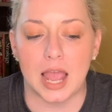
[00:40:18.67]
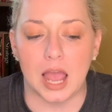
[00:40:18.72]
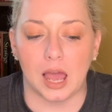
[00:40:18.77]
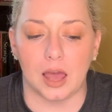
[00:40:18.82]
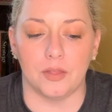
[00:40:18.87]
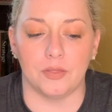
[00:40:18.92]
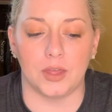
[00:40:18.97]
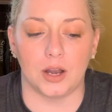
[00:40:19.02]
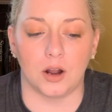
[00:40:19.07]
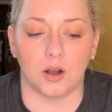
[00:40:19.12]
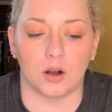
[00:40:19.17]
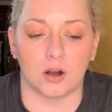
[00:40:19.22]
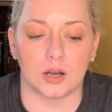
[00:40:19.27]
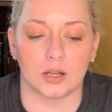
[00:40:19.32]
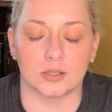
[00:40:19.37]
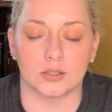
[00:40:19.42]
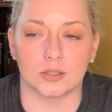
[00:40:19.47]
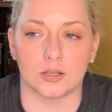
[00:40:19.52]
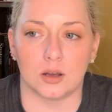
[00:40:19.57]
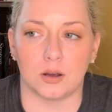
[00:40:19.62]
And then
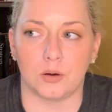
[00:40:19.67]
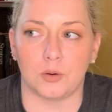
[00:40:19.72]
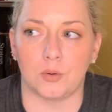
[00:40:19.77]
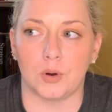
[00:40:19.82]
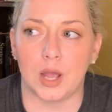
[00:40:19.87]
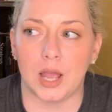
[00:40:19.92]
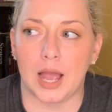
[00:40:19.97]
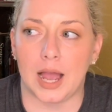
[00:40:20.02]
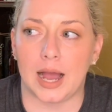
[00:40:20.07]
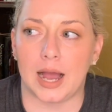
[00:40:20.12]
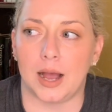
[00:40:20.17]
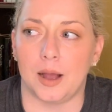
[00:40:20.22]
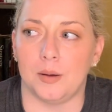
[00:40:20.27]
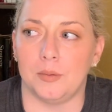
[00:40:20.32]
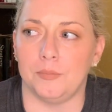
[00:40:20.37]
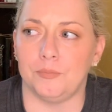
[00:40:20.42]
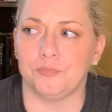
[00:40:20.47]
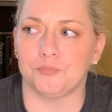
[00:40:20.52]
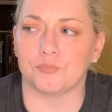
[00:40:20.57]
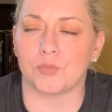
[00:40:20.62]
also,
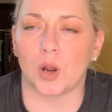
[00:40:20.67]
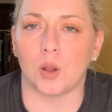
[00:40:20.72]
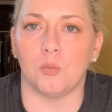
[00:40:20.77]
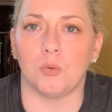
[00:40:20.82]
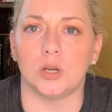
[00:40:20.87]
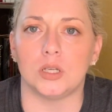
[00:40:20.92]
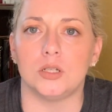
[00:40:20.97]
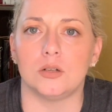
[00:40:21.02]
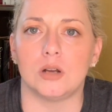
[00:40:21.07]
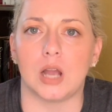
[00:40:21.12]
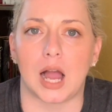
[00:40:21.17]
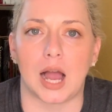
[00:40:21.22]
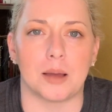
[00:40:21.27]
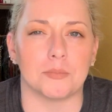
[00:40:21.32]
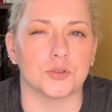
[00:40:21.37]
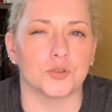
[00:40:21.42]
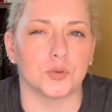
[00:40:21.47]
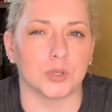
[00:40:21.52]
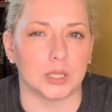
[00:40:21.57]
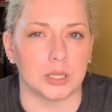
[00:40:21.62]
what do
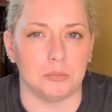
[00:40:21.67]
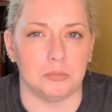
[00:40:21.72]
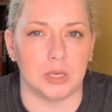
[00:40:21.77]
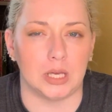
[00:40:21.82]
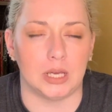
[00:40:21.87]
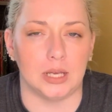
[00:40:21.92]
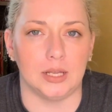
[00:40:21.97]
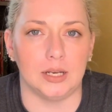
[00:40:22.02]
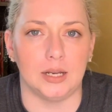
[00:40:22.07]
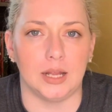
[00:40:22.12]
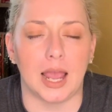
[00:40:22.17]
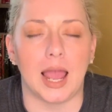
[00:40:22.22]
comps really mean?